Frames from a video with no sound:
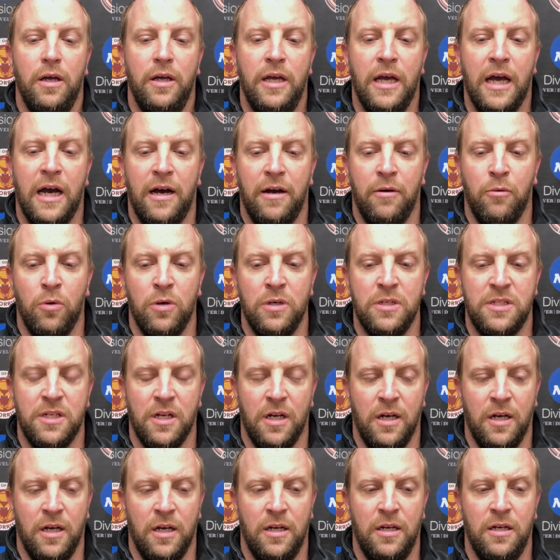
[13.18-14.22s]
Yeah, it was
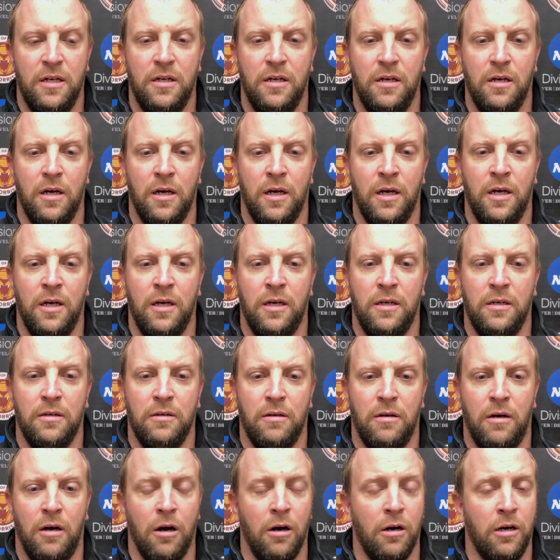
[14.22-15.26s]
a
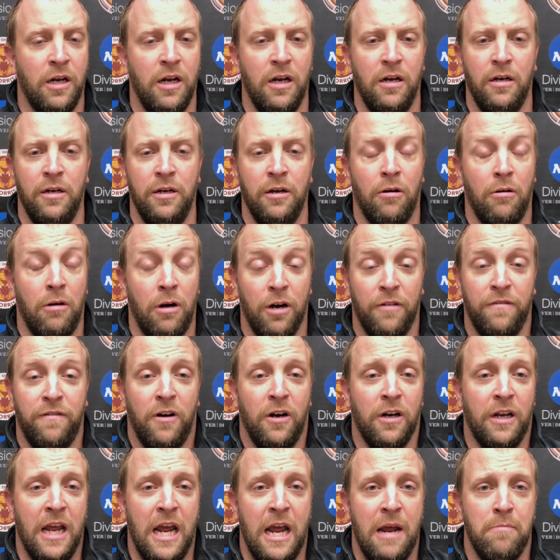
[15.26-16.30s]

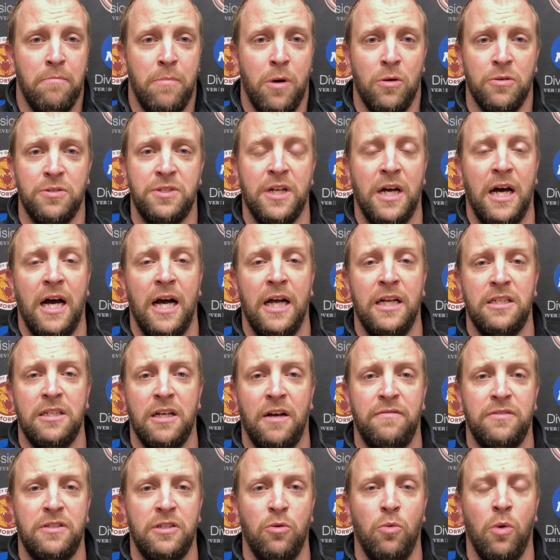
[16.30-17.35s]
hard-fought game, both sides,
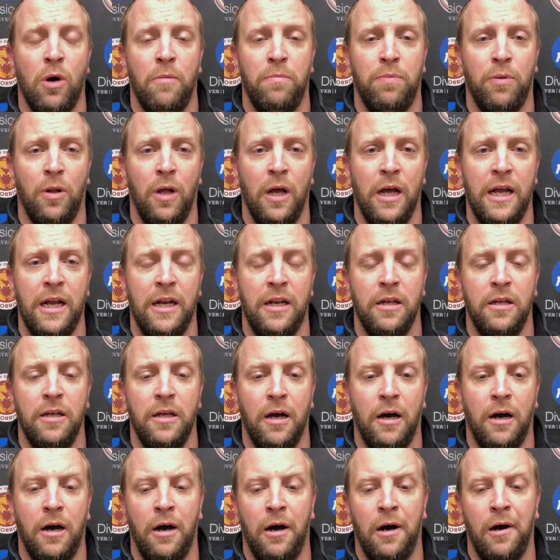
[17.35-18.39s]
obviously well played.
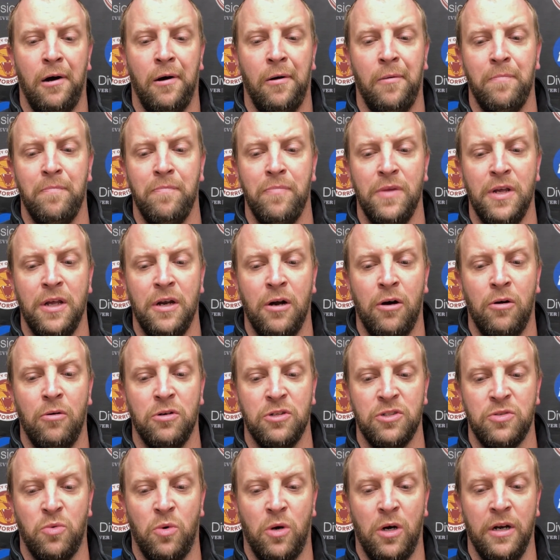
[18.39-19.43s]
It
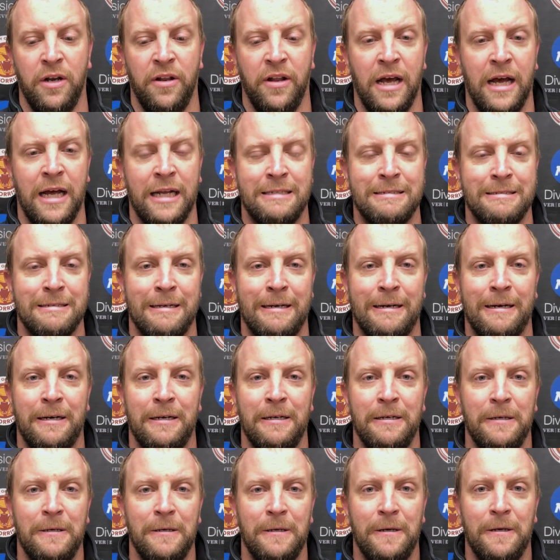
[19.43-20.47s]
was one that
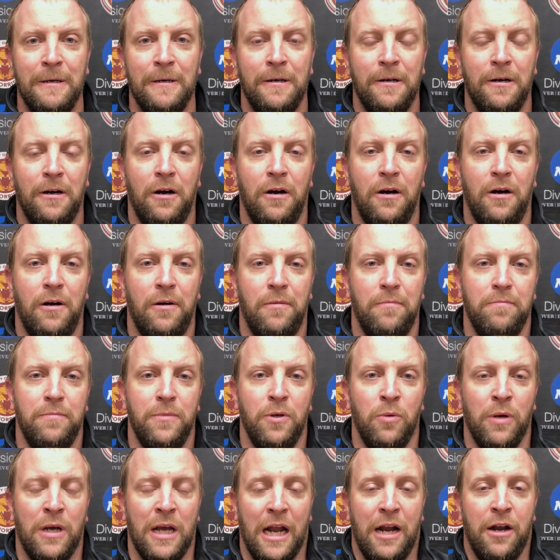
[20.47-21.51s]

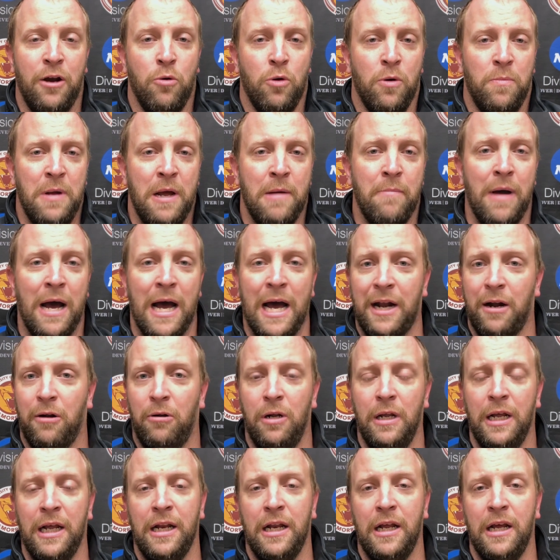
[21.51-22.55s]
we kind of knew would be a
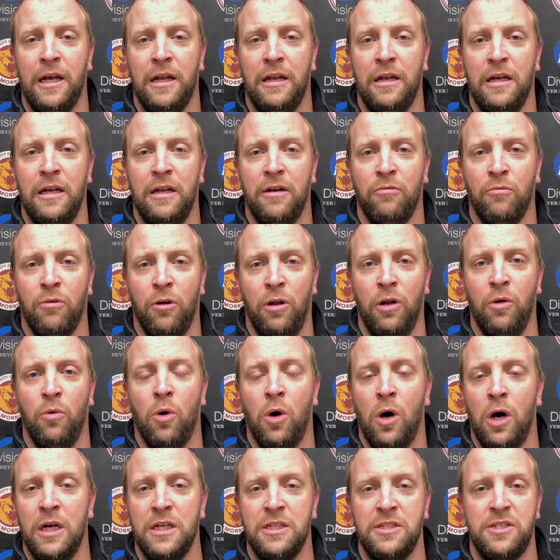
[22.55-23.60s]
battle, and really
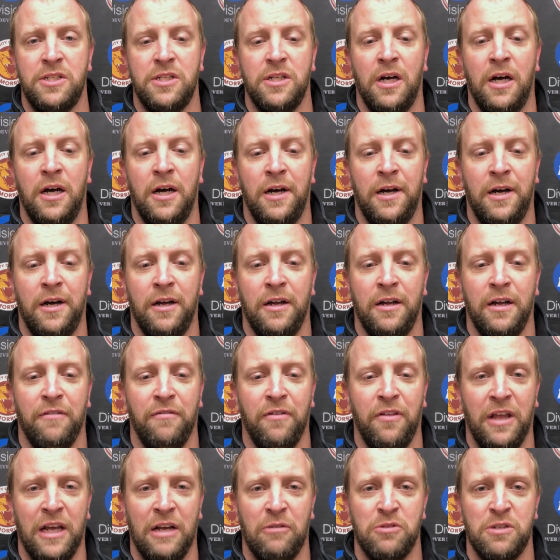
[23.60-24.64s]
was.
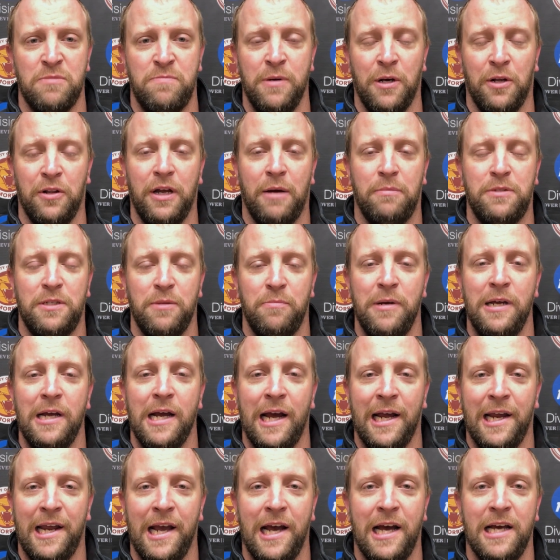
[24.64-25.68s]
Everything was built up to be,
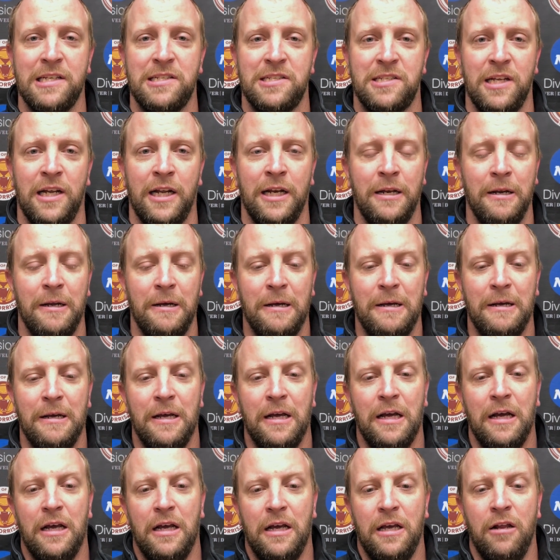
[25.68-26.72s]
I guess. And,
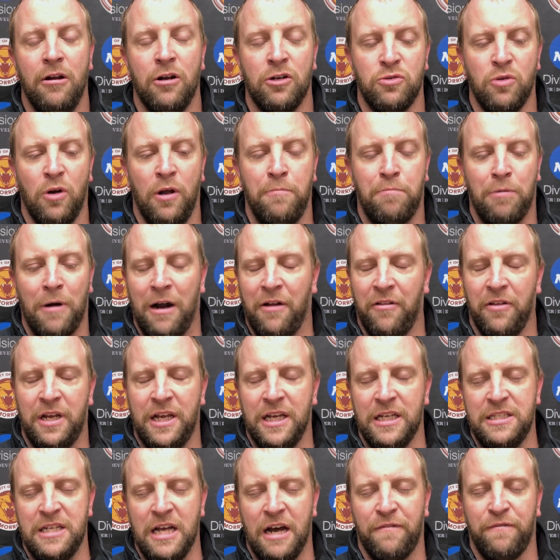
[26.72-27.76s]
you know, I was really proud of the
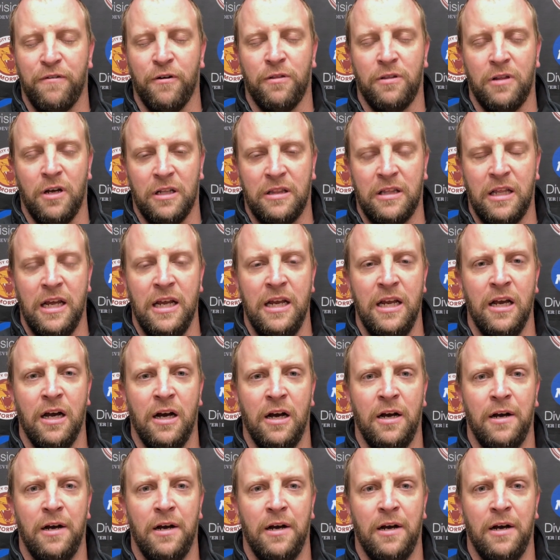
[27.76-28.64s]
kids' effort. Thought they,